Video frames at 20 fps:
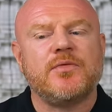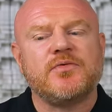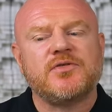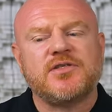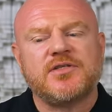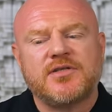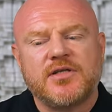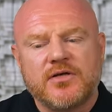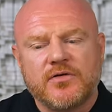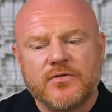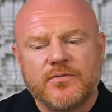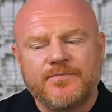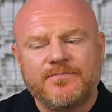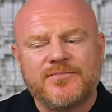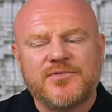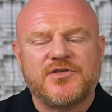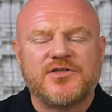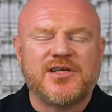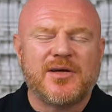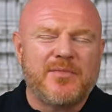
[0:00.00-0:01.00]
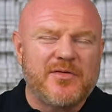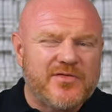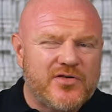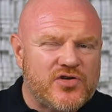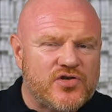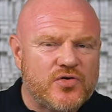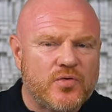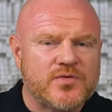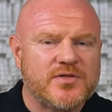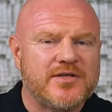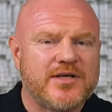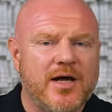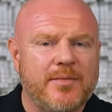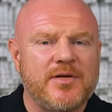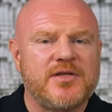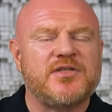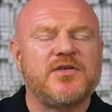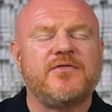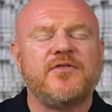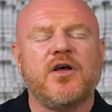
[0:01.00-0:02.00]
there was still some of the
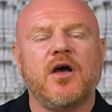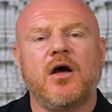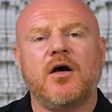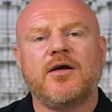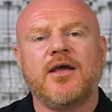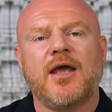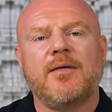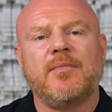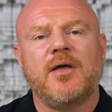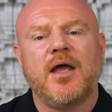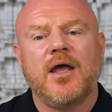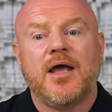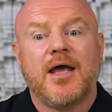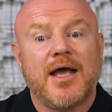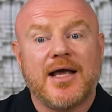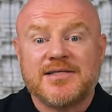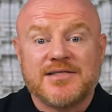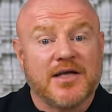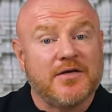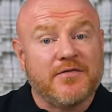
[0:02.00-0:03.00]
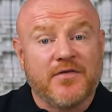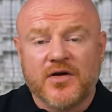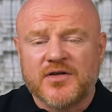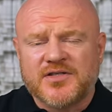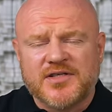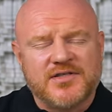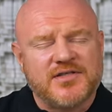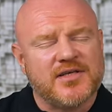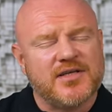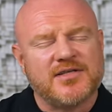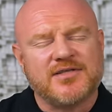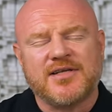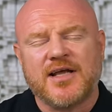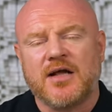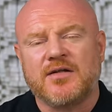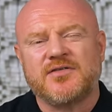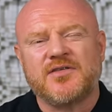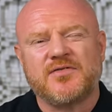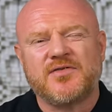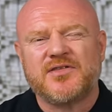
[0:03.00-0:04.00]
shortcomings of the Arcam SA30 to the
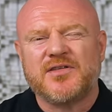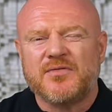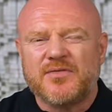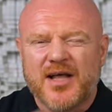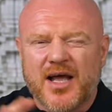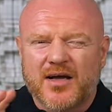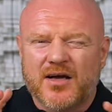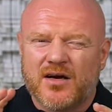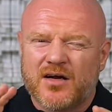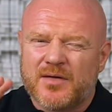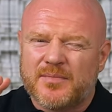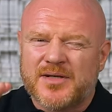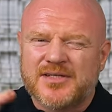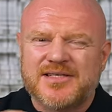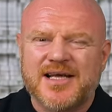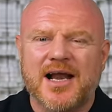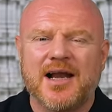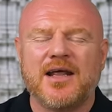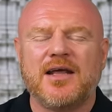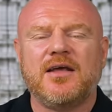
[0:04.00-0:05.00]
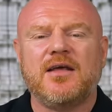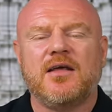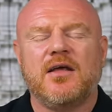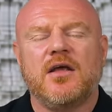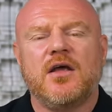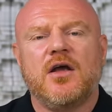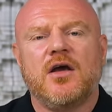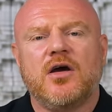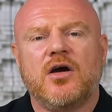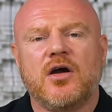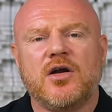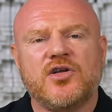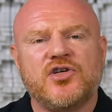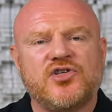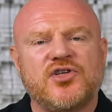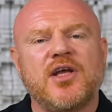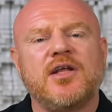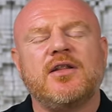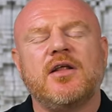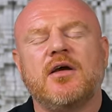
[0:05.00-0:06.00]
sound. So still that kind of metallic kind of
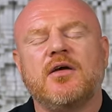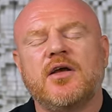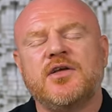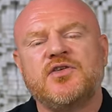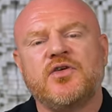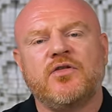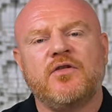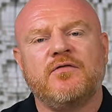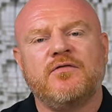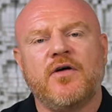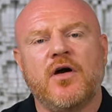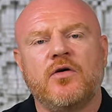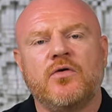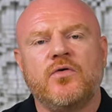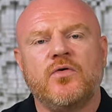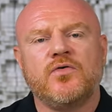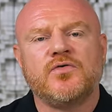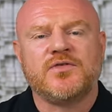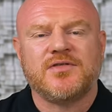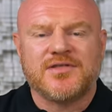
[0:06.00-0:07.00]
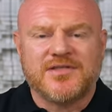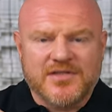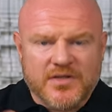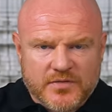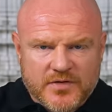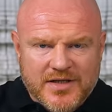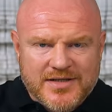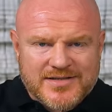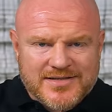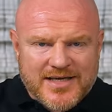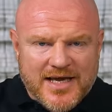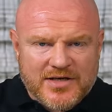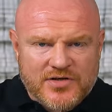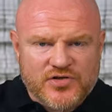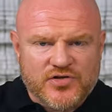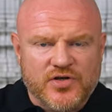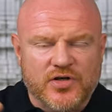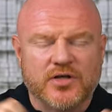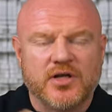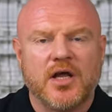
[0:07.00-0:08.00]
sheen that is on the vocals, and still the
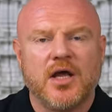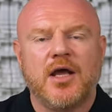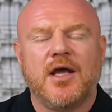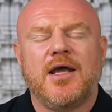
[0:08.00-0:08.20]
tension